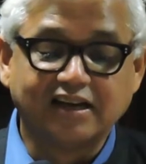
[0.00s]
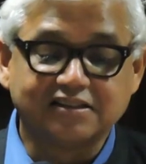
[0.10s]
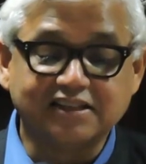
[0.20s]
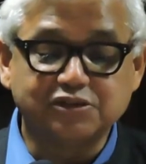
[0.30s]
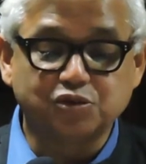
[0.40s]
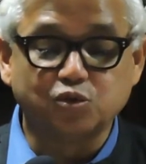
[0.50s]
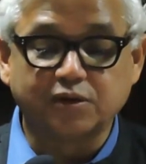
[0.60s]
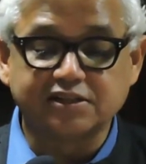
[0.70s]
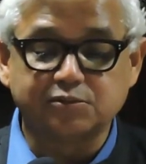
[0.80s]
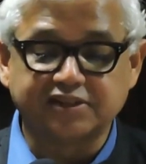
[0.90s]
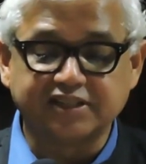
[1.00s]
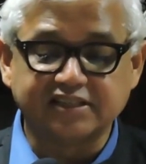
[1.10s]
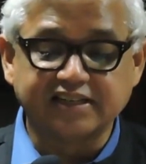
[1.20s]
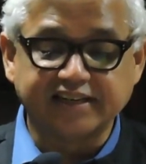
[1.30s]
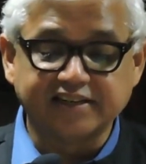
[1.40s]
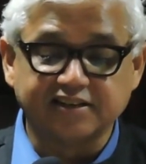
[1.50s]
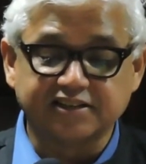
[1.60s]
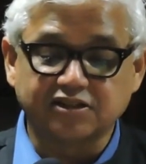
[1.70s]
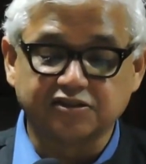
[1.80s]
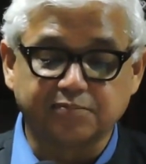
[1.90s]
These 2 words were written in
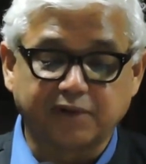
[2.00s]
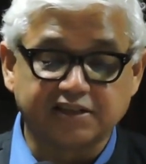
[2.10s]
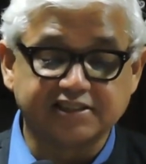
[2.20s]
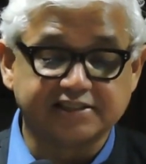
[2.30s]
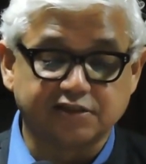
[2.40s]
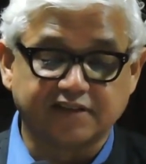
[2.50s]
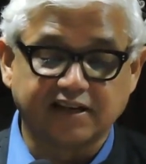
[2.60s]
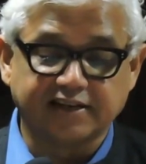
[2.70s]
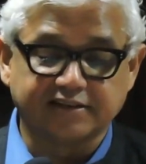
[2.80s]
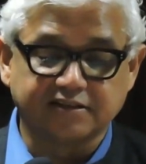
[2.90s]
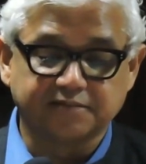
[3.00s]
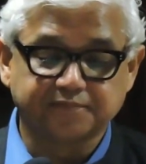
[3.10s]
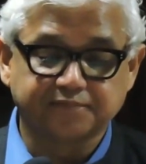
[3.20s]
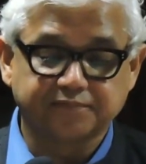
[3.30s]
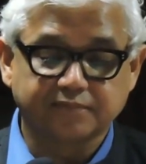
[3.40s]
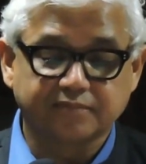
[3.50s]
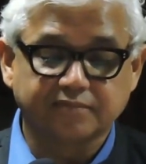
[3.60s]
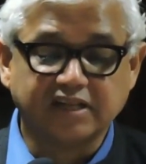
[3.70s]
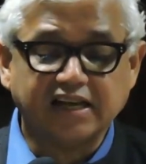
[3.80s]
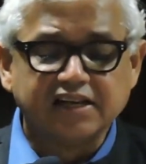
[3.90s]
English on the margins of the letter.
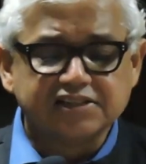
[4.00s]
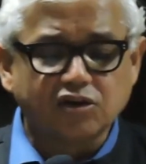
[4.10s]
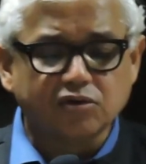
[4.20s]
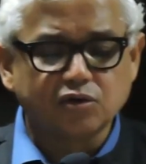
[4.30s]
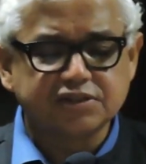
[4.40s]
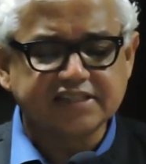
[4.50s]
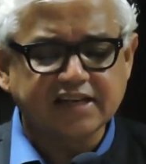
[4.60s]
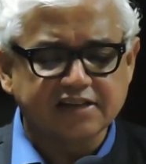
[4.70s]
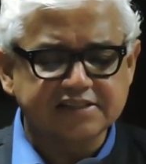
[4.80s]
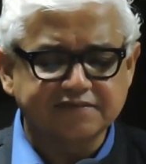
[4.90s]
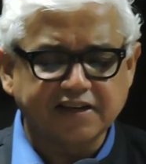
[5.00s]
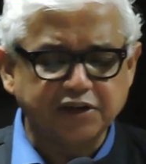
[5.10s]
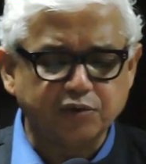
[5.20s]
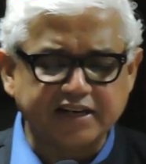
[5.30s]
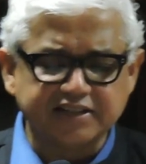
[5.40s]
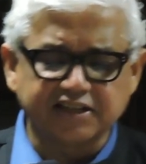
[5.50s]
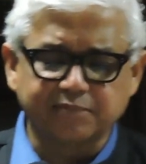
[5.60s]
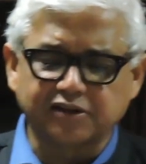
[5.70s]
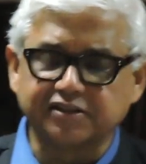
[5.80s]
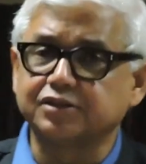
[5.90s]
Zhong Luji asked if I knew anything
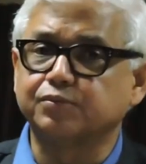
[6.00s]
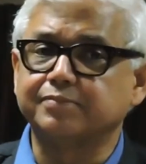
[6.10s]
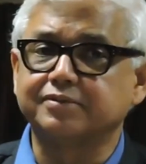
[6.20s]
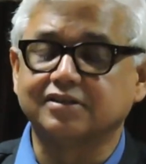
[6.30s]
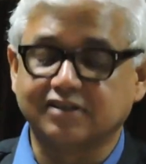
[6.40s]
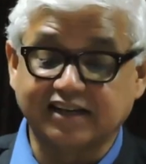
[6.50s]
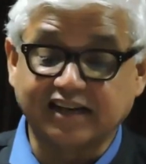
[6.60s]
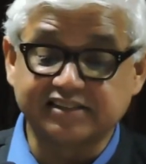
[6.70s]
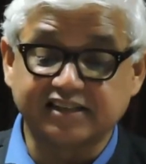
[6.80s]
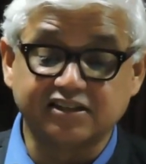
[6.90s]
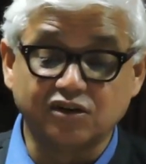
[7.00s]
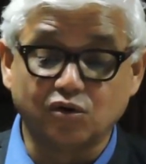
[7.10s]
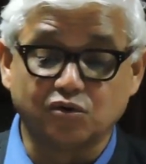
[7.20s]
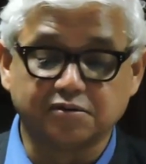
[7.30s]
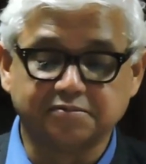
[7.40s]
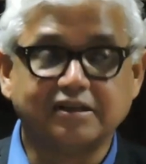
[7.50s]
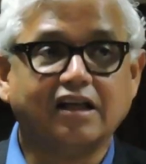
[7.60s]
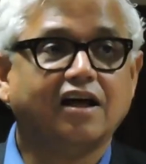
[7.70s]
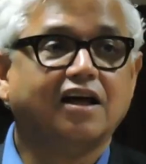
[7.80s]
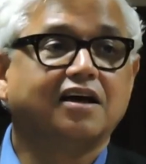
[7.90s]
about this weapon, and I said no.
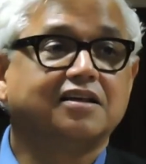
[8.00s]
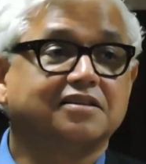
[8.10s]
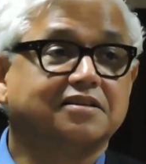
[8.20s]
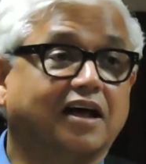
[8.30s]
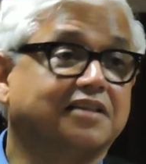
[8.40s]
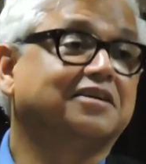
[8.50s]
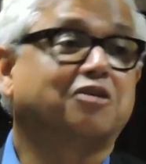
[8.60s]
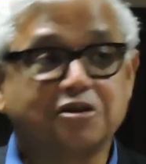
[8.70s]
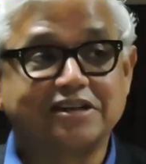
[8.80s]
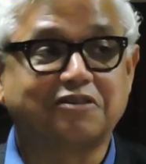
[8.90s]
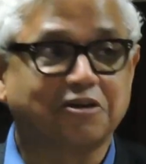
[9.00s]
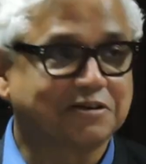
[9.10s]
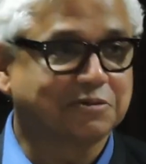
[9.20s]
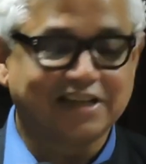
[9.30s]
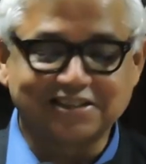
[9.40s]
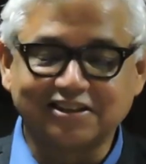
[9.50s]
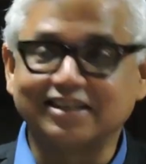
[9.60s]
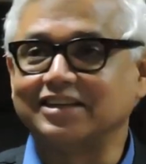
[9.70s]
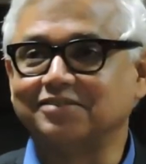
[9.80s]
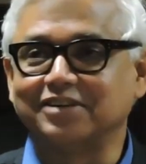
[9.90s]
The Congreve rocket was actually
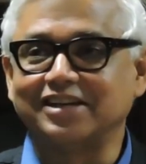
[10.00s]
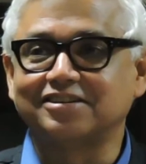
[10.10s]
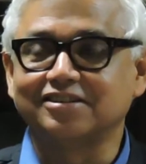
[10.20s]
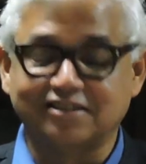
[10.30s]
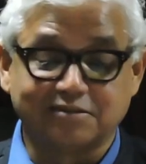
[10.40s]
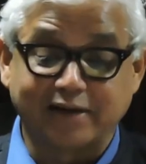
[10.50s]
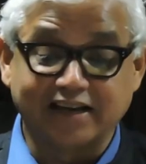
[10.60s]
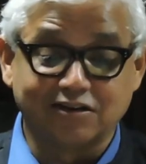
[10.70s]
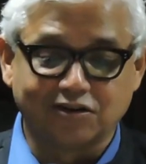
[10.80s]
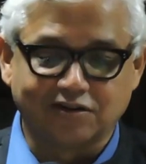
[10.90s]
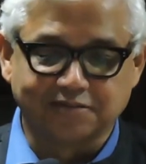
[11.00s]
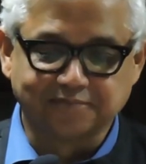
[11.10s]
invented in Bangalore.